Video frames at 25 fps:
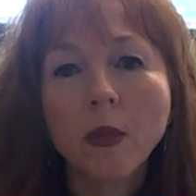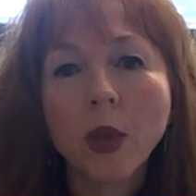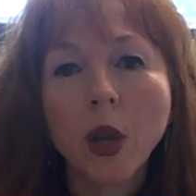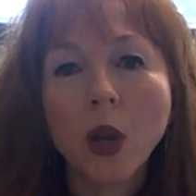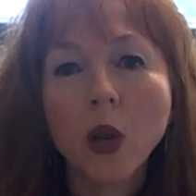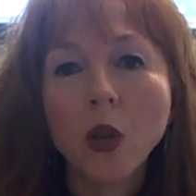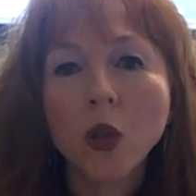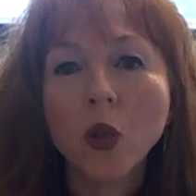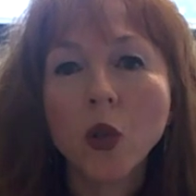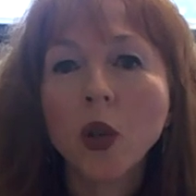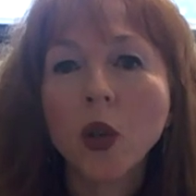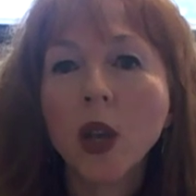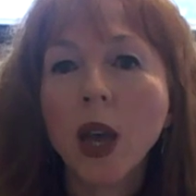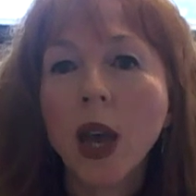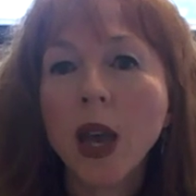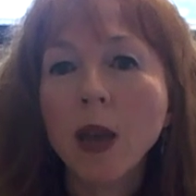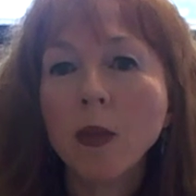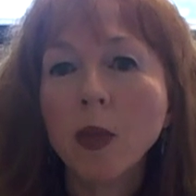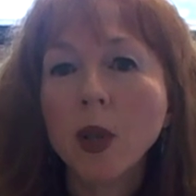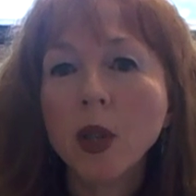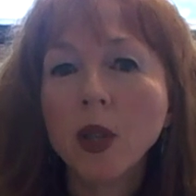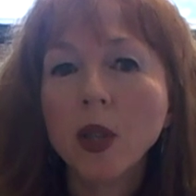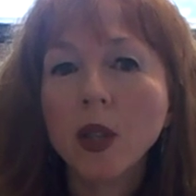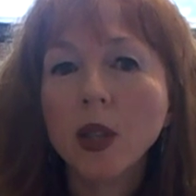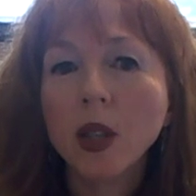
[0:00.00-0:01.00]
because your
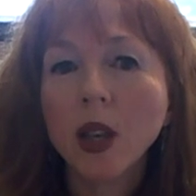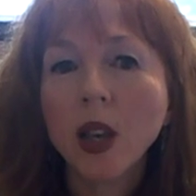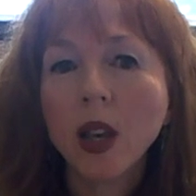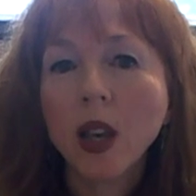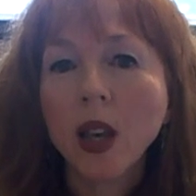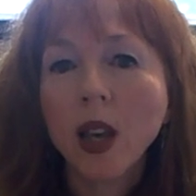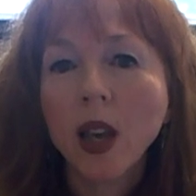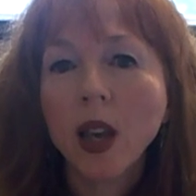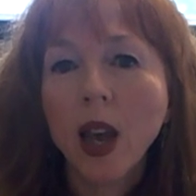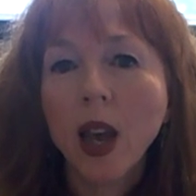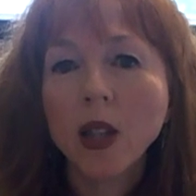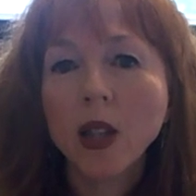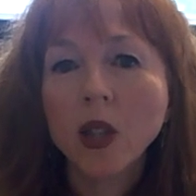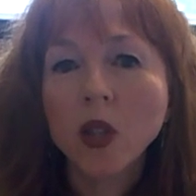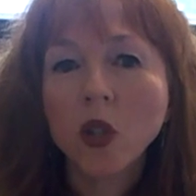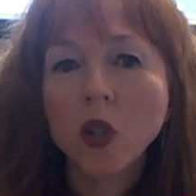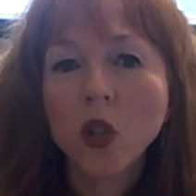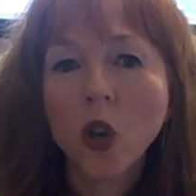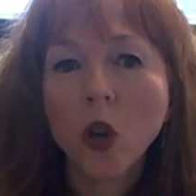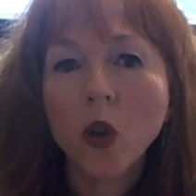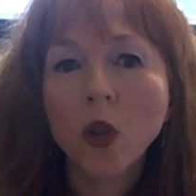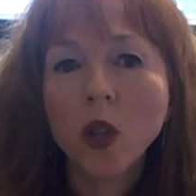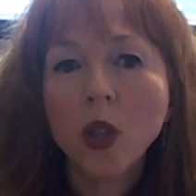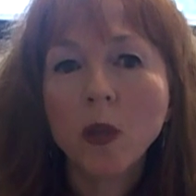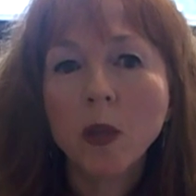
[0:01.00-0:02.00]
neighbours had
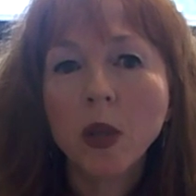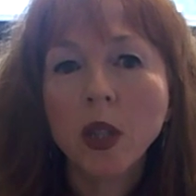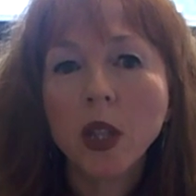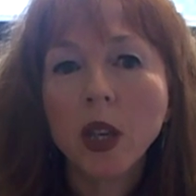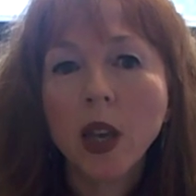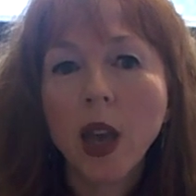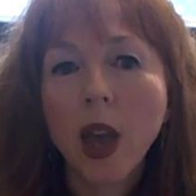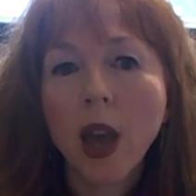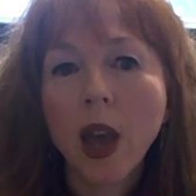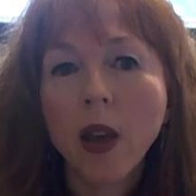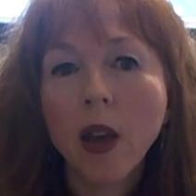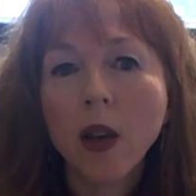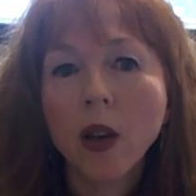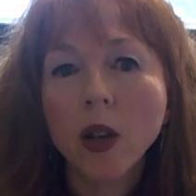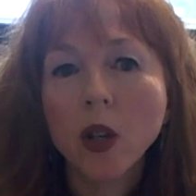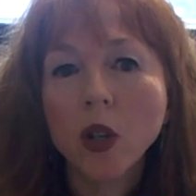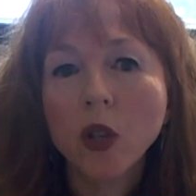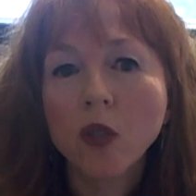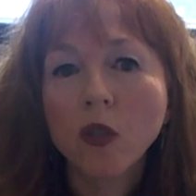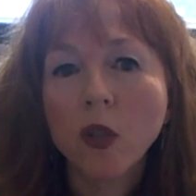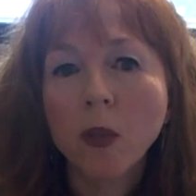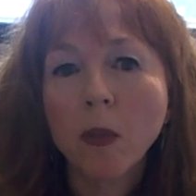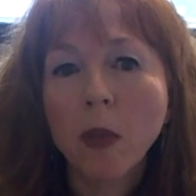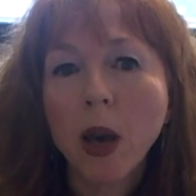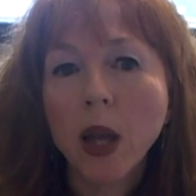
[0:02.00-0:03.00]
stowed them in the
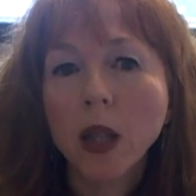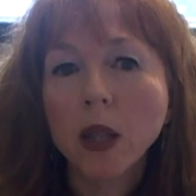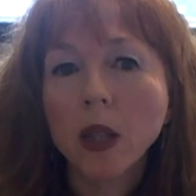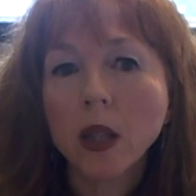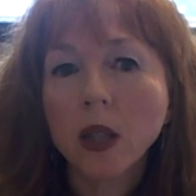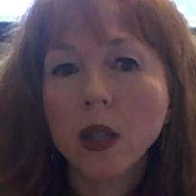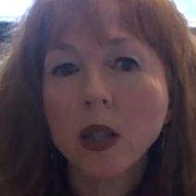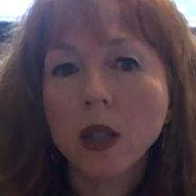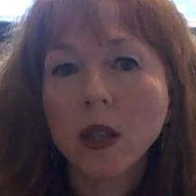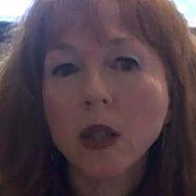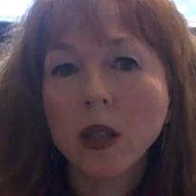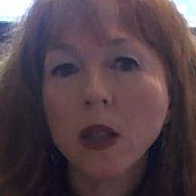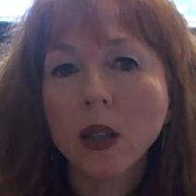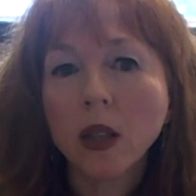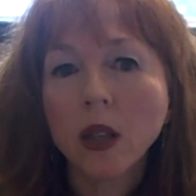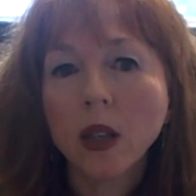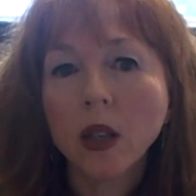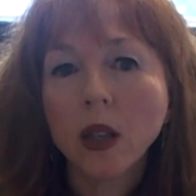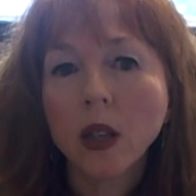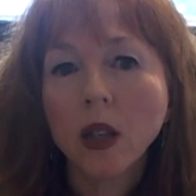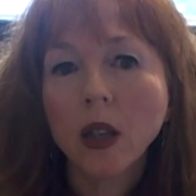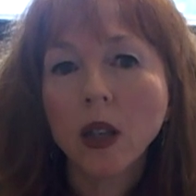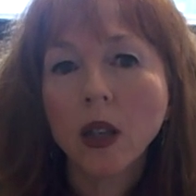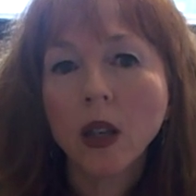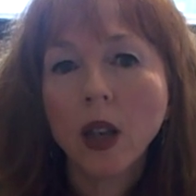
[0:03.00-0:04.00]
garage for months,
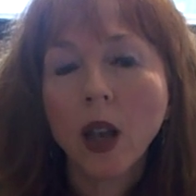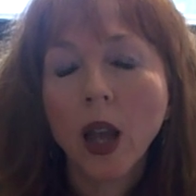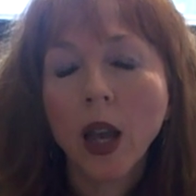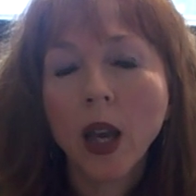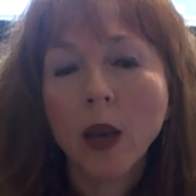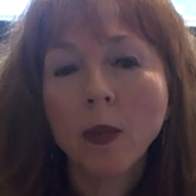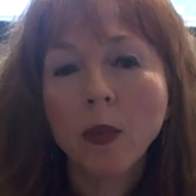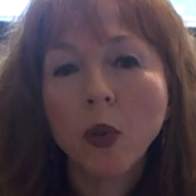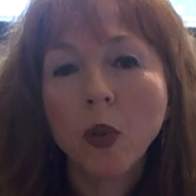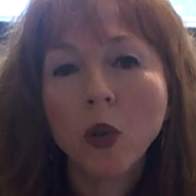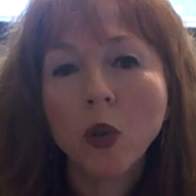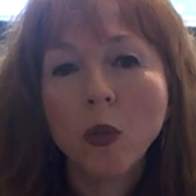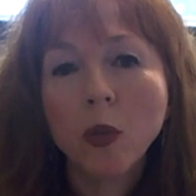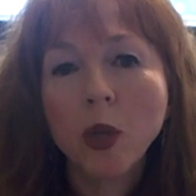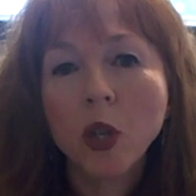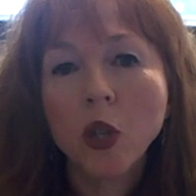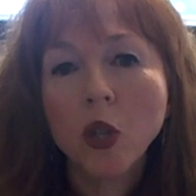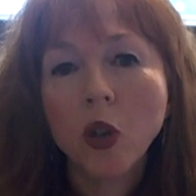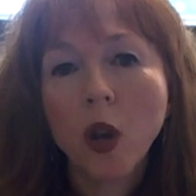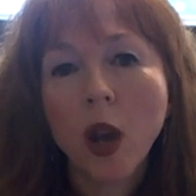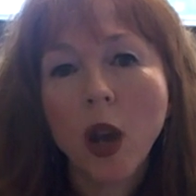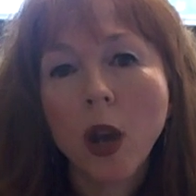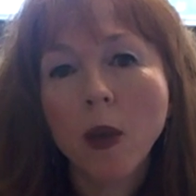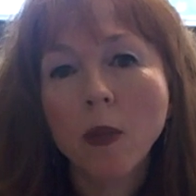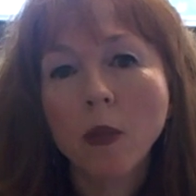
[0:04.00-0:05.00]
like a booby
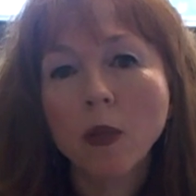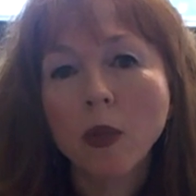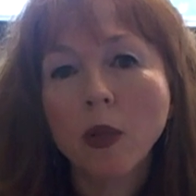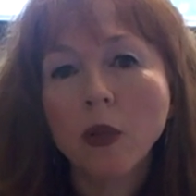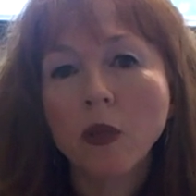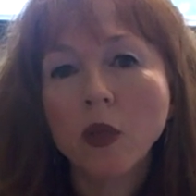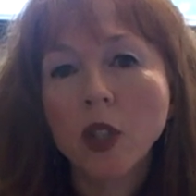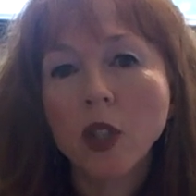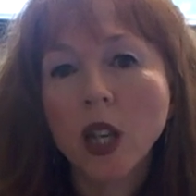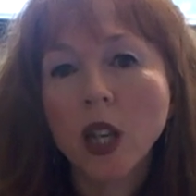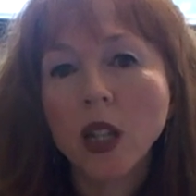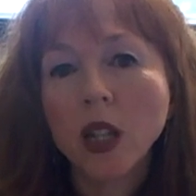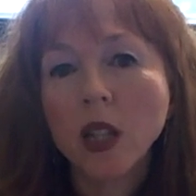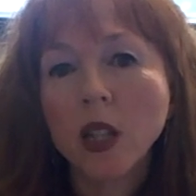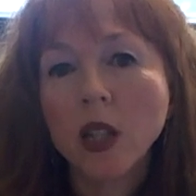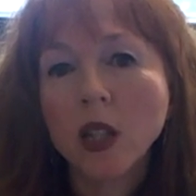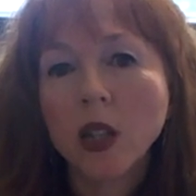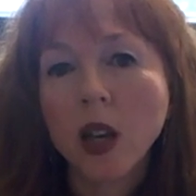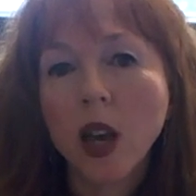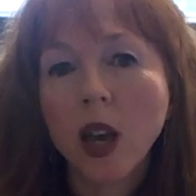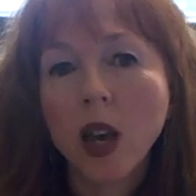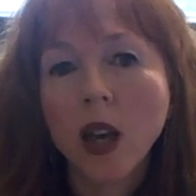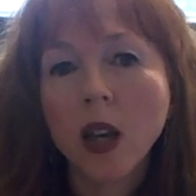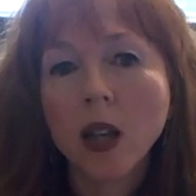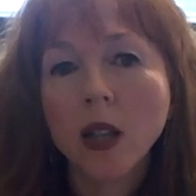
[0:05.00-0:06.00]
trap of dead
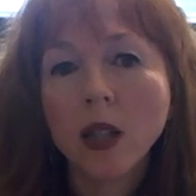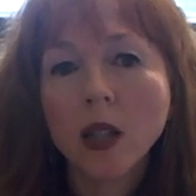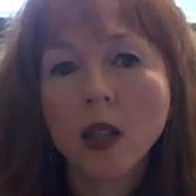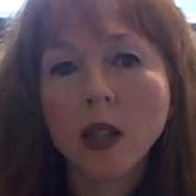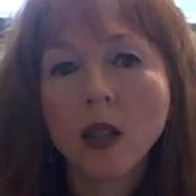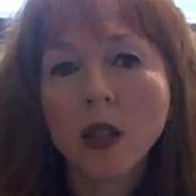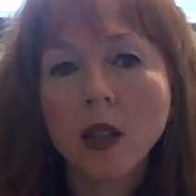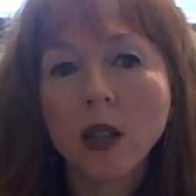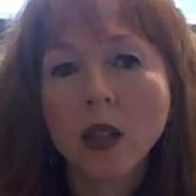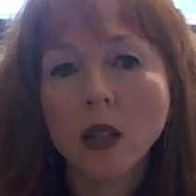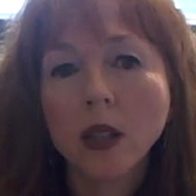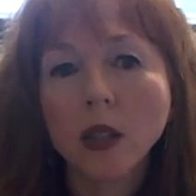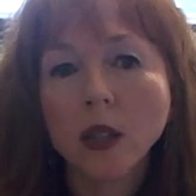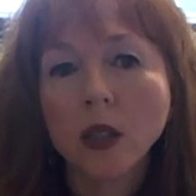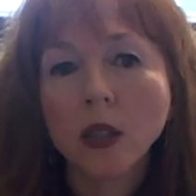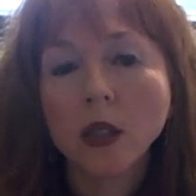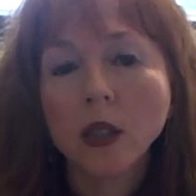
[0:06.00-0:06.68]
stars.